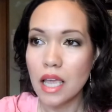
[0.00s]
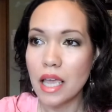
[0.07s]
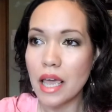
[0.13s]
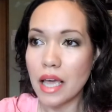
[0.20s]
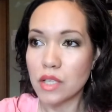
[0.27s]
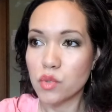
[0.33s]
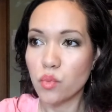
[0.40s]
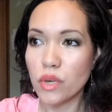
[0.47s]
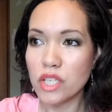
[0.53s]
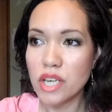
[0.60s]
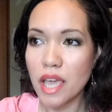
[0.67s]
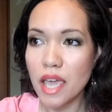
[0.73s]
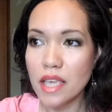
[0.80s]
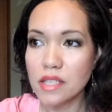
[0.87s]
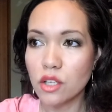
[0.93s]
It has witch
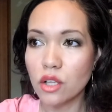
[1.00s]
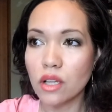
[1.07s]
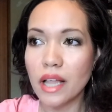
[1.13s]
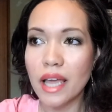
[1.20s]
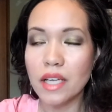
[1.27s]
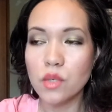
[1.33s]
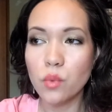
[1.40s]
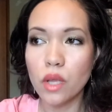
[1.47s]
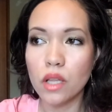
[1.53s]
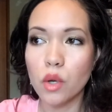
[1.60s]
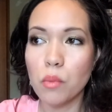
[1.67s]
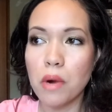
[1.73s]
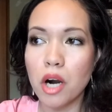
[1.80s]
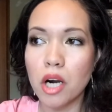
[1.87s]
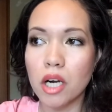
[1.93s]
hazel and
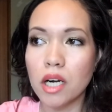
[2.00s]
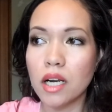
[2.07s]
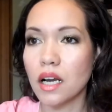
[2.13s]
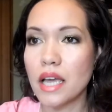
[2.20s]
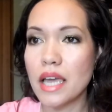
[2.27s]
willow bark.